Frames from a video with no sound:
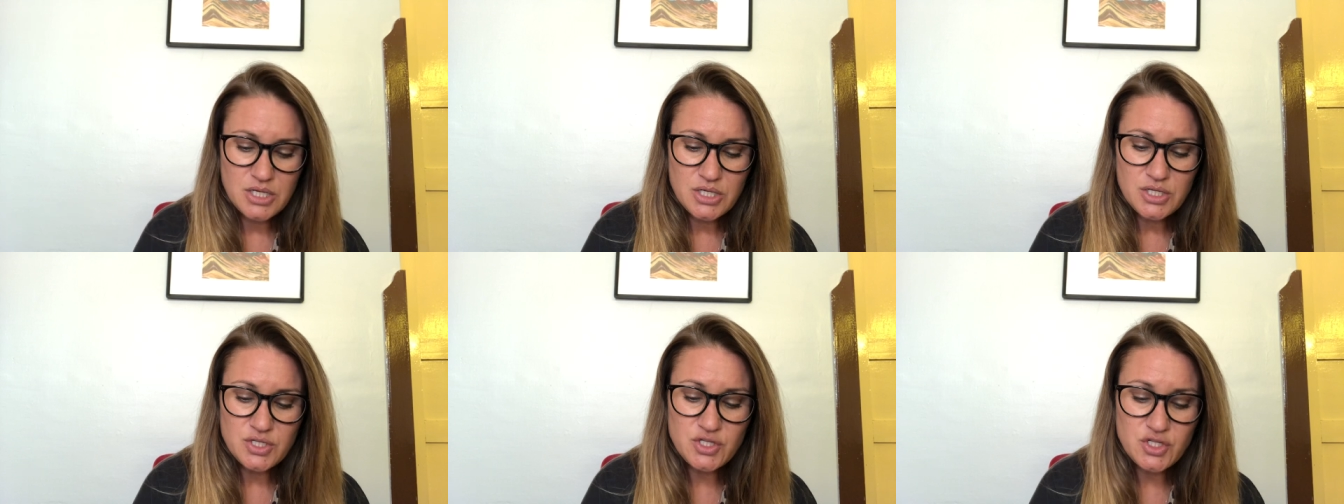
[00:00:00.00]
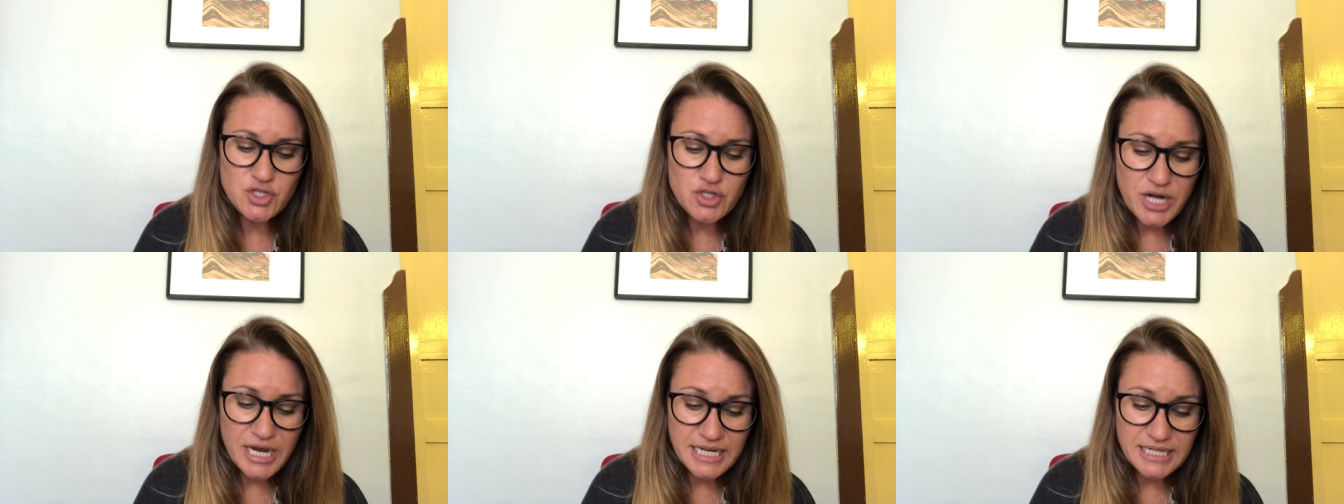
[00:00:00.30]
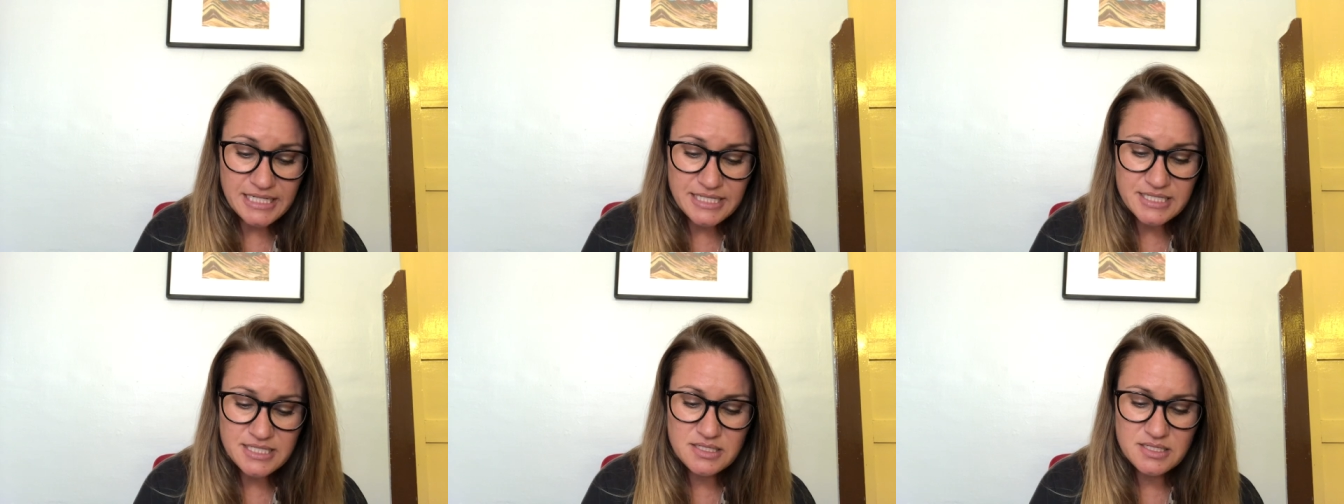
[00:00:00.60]

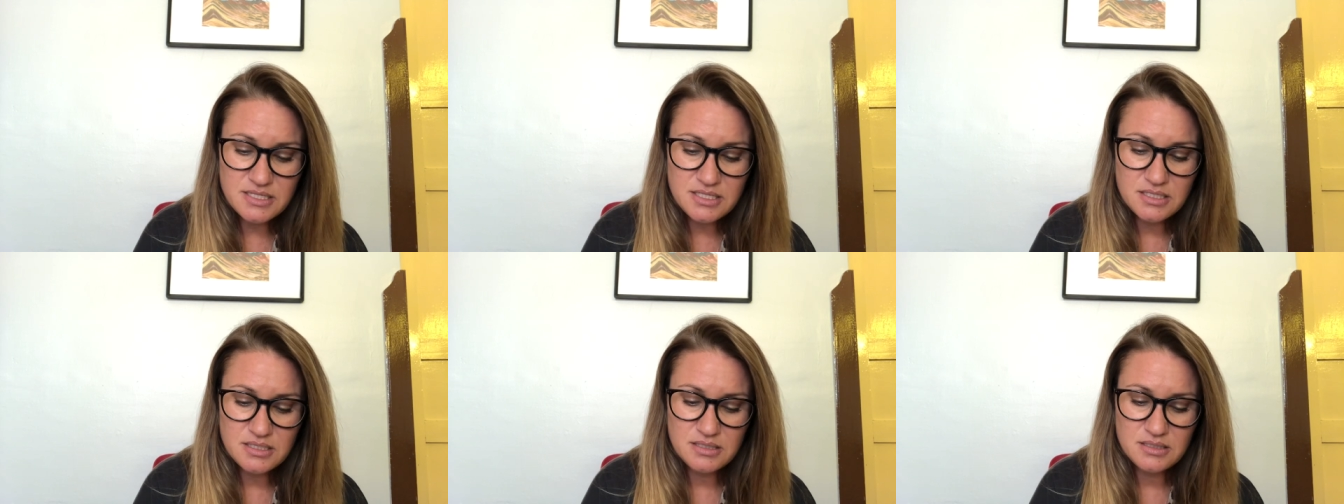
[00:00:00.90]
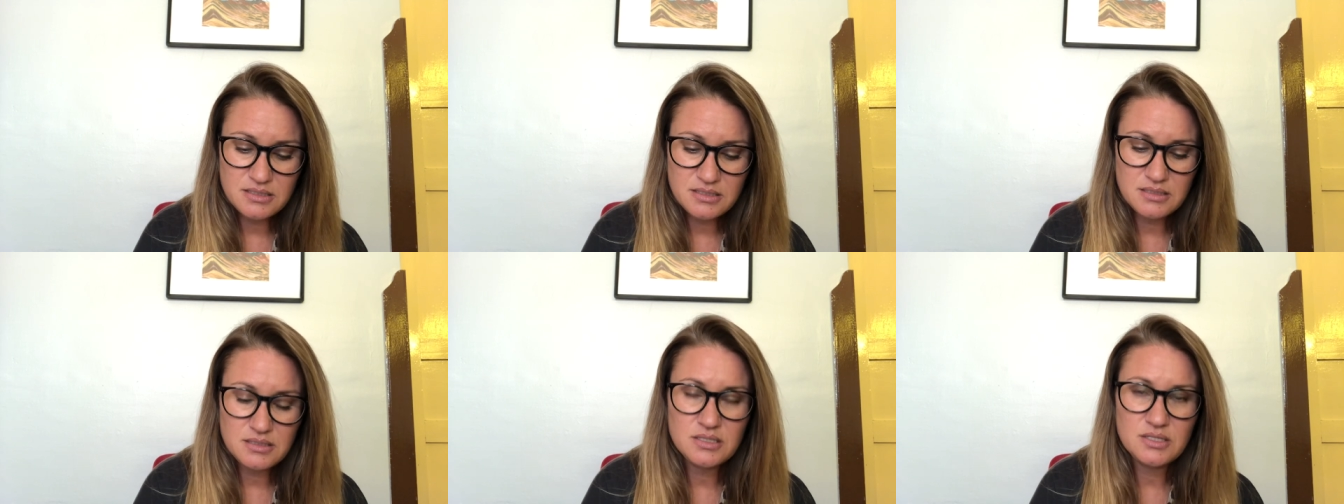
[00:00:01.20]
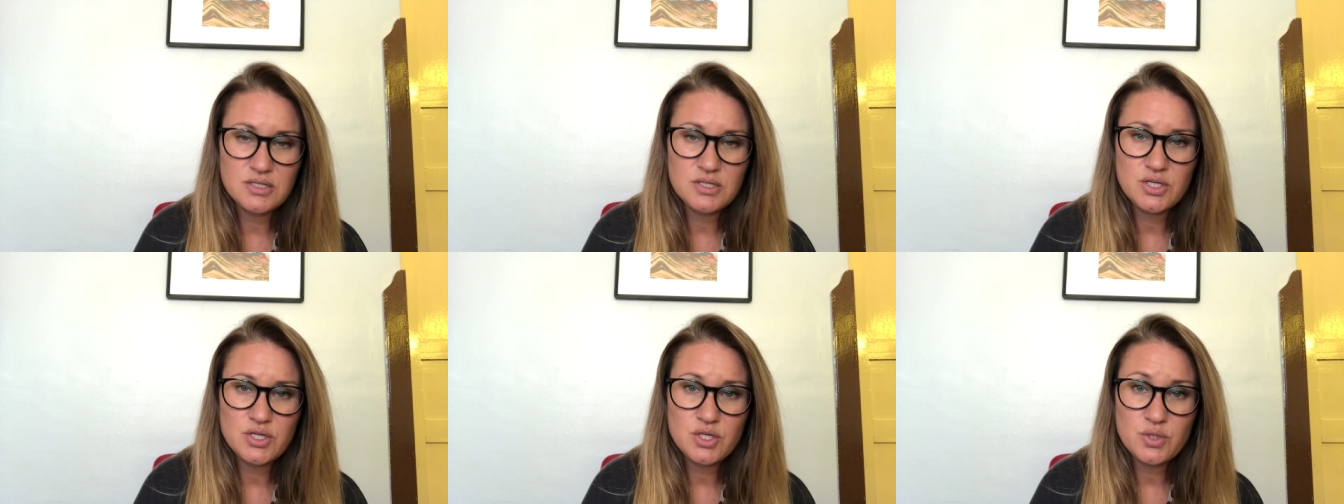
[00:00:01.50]
Australians,
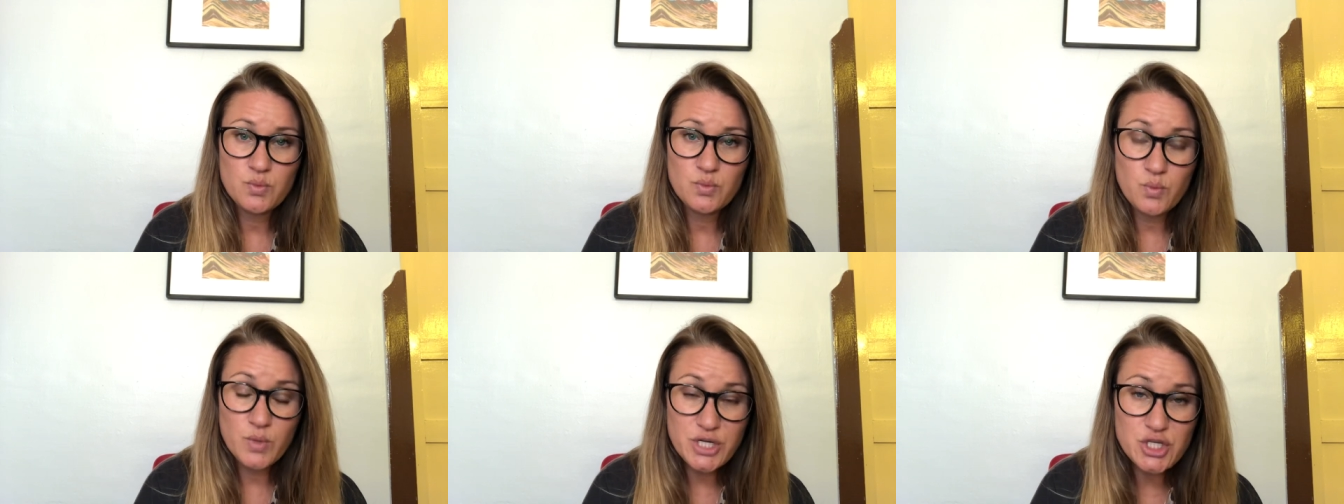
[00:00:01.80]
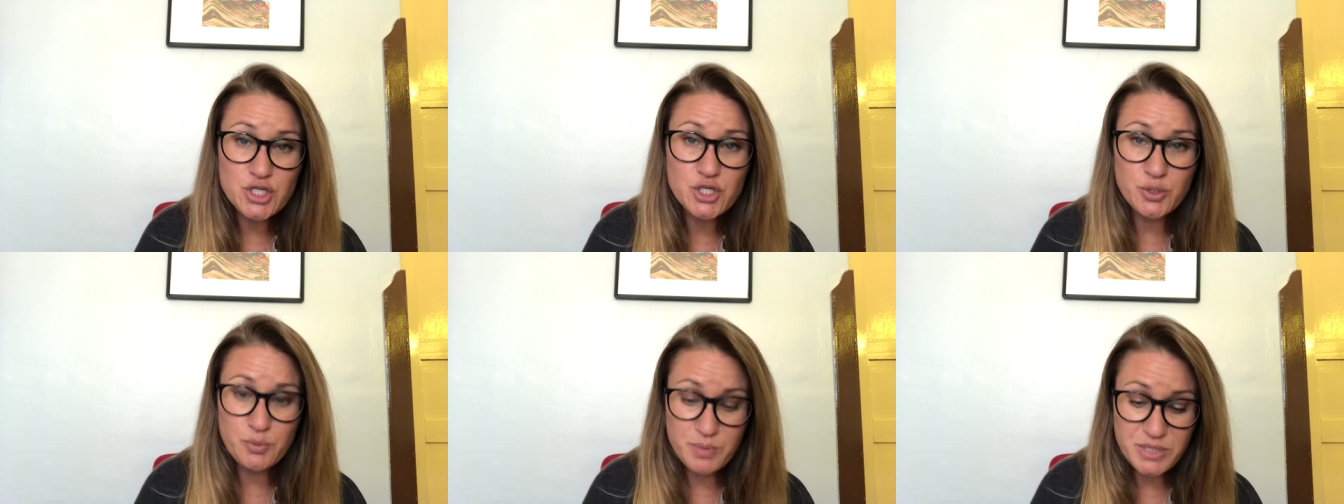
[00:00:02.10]
we should